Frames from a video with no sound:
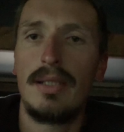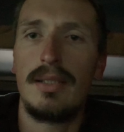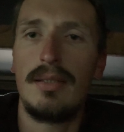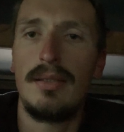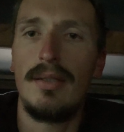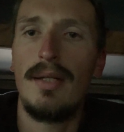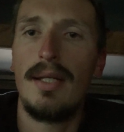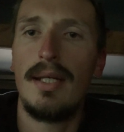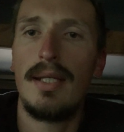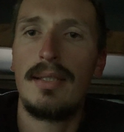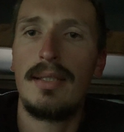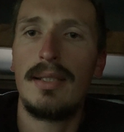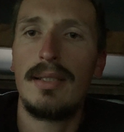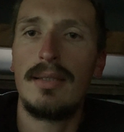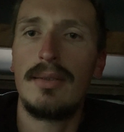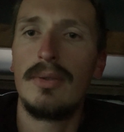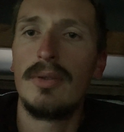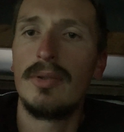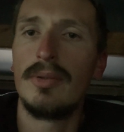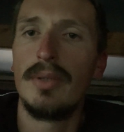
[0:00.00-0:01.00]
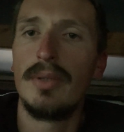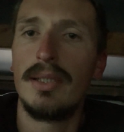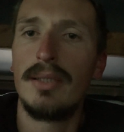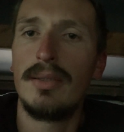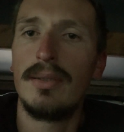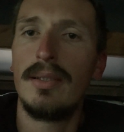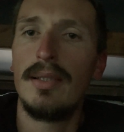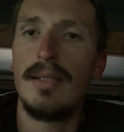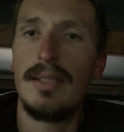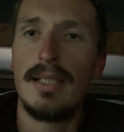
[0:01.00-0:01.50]
had to deadhead all the way
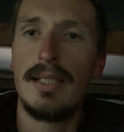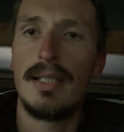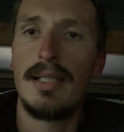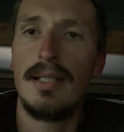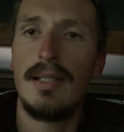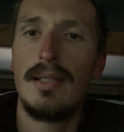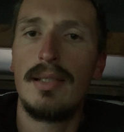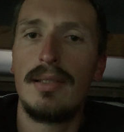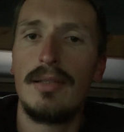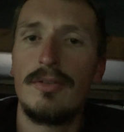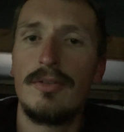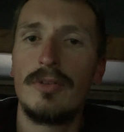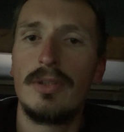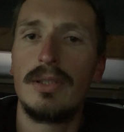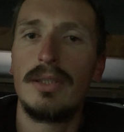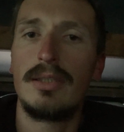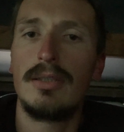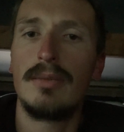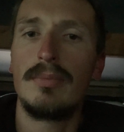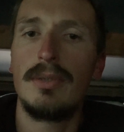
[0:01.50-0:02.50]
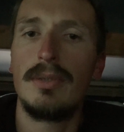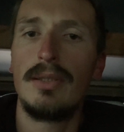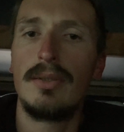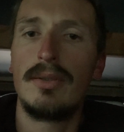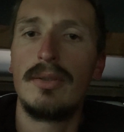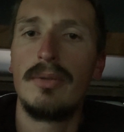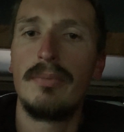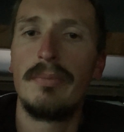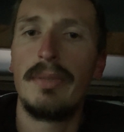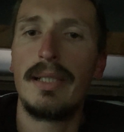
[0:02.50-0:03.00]
to Indiana. I had to find something
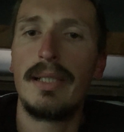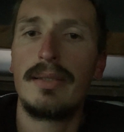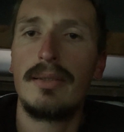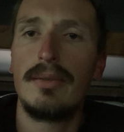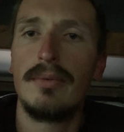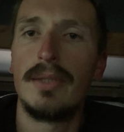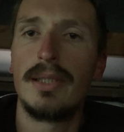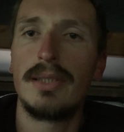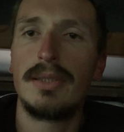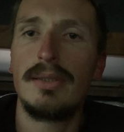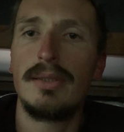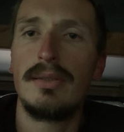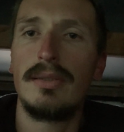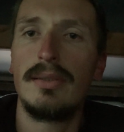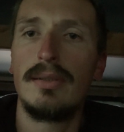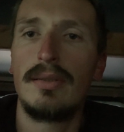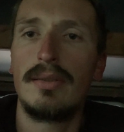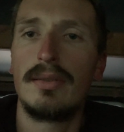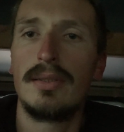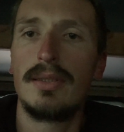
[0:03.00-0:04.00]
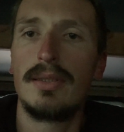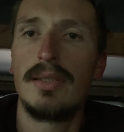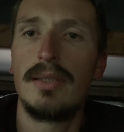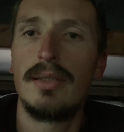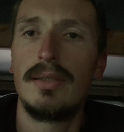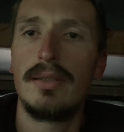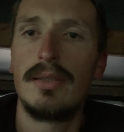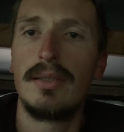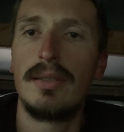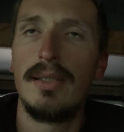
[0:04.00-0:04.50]
going back to Washington, because
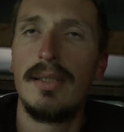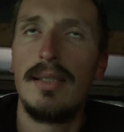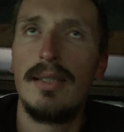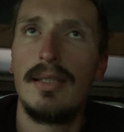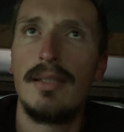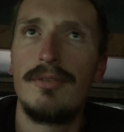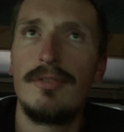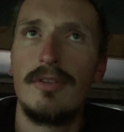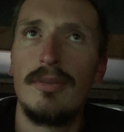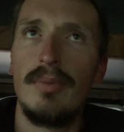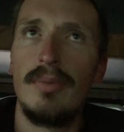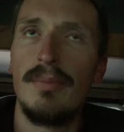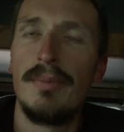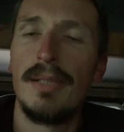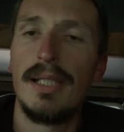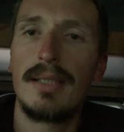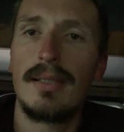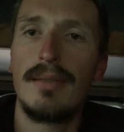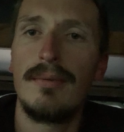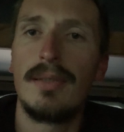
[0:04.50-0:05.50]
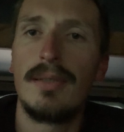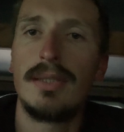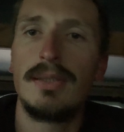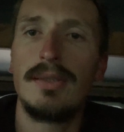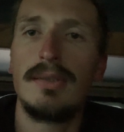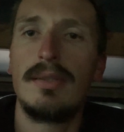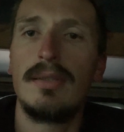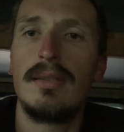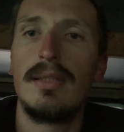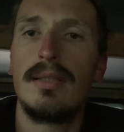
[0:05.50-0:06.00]
I did have to be back in
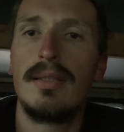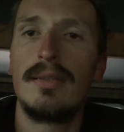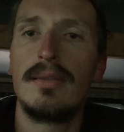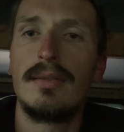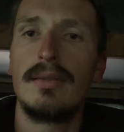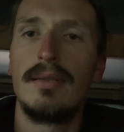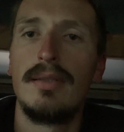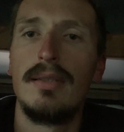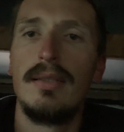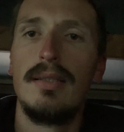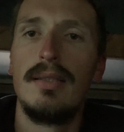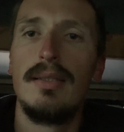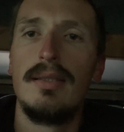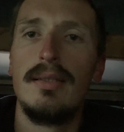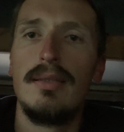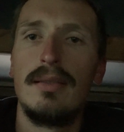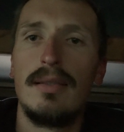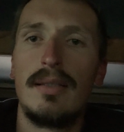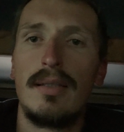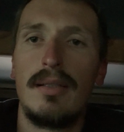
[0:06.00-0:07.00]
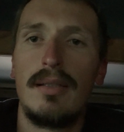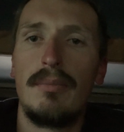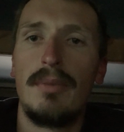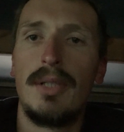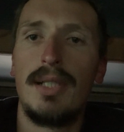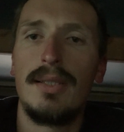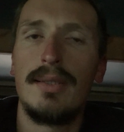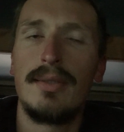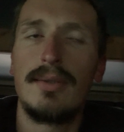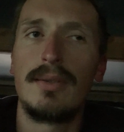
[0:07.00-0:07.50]
Washington at this
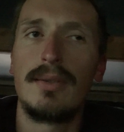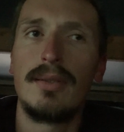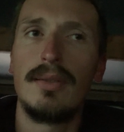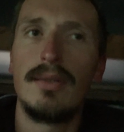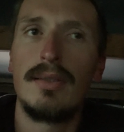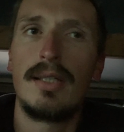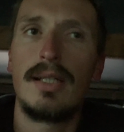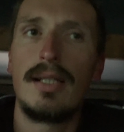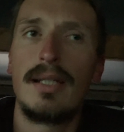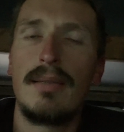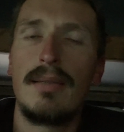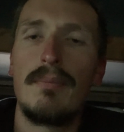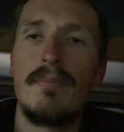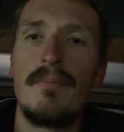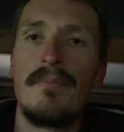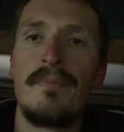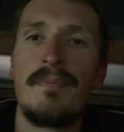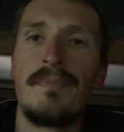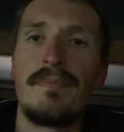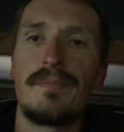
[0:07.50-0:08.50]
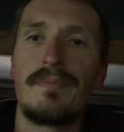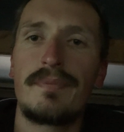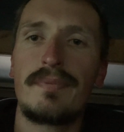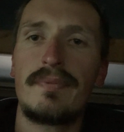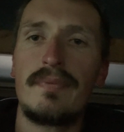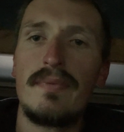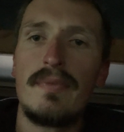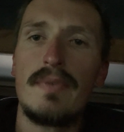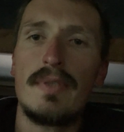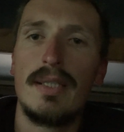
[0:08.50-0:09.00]
by a certain time,
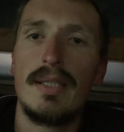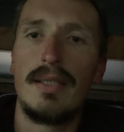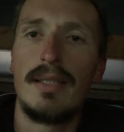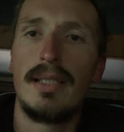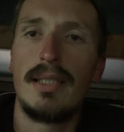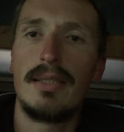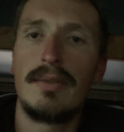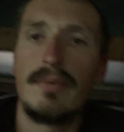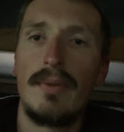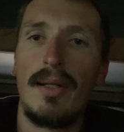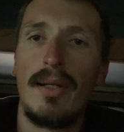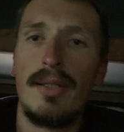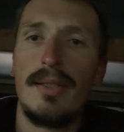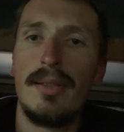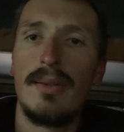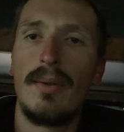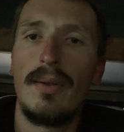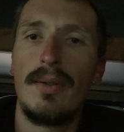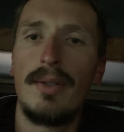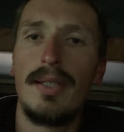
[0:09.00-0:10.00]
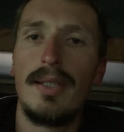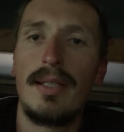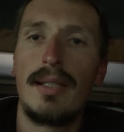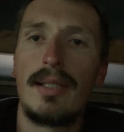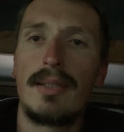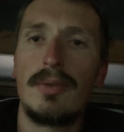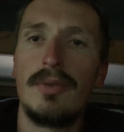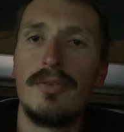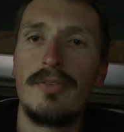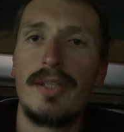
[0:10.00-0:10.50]
and that's really the only thing
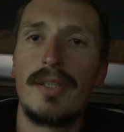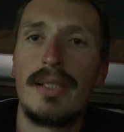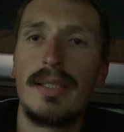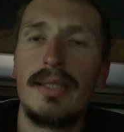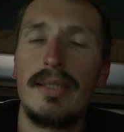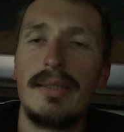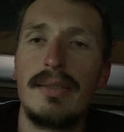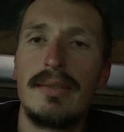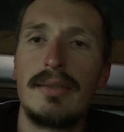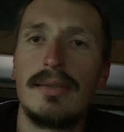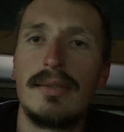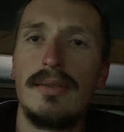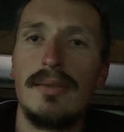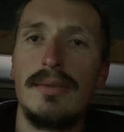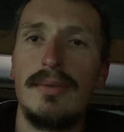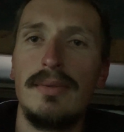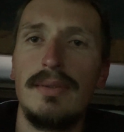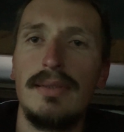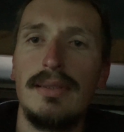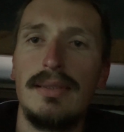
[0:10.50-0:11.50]
I could find. So